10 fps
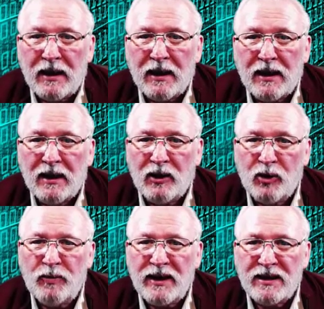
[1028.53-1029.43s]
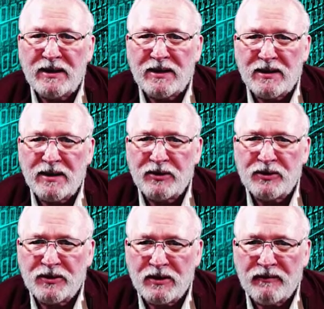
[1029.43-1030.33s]
OpenSSH
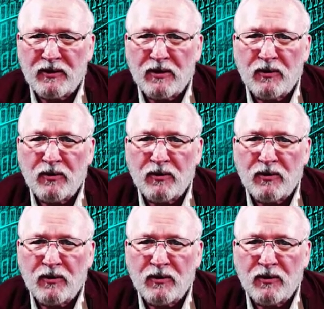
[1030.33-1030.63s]
Server